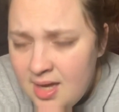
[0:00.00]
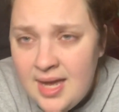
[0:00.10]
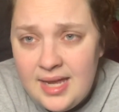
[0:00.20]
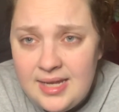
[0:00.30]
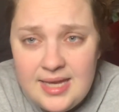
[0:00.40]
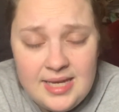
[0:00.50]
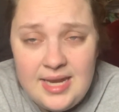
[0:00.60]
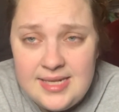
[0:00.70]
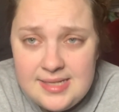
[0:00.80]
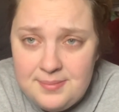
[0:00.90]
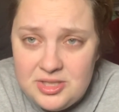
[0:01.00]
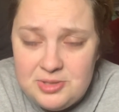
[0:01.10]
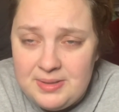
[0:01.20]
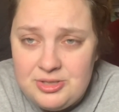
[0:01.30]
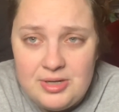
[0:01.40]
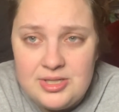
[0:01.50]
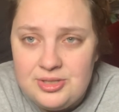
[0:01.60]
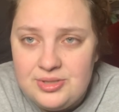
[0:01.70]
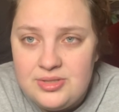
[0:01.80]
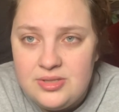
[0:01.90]
And again, as I mentioned, my
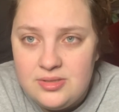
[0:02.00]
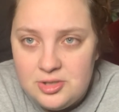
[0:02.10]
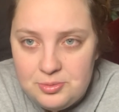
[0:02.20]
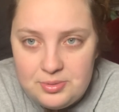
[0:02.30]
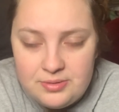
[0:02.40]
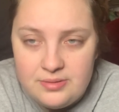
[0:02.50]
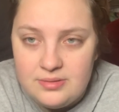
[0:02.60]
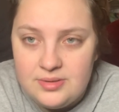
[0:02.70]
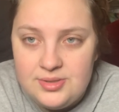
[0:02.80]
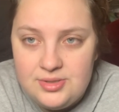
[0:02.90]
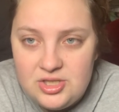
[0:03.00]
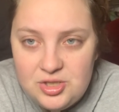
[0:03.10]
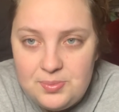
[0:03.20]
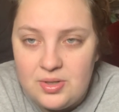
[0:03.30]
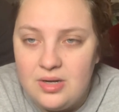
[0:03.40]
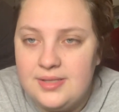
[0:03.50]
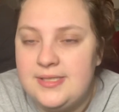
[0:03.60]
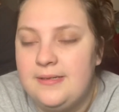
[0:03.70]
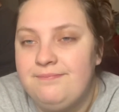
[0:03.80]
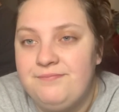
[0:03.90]
director is super, super
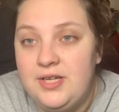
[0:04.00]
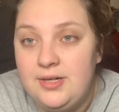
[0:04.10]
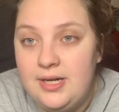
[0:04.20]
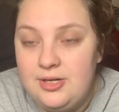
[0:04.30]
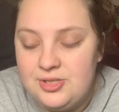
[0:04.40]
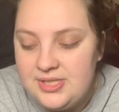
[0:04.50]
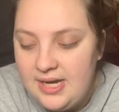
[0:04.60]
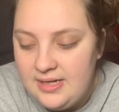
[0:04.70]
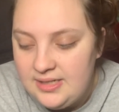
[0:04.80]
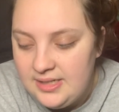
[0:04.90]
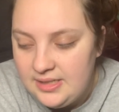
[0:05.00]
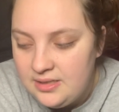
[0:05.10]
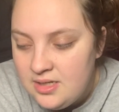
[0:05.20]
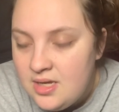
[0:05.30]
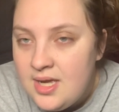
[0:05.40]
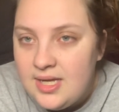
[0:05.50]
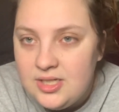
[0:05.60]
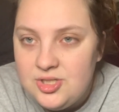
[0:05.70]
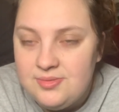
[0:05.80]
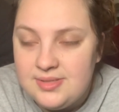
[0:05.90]
awesome, very understanding,
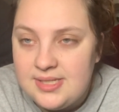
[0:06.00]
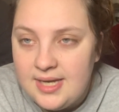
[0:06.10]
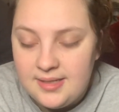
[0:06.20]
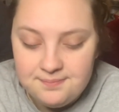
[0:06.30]
and she was like,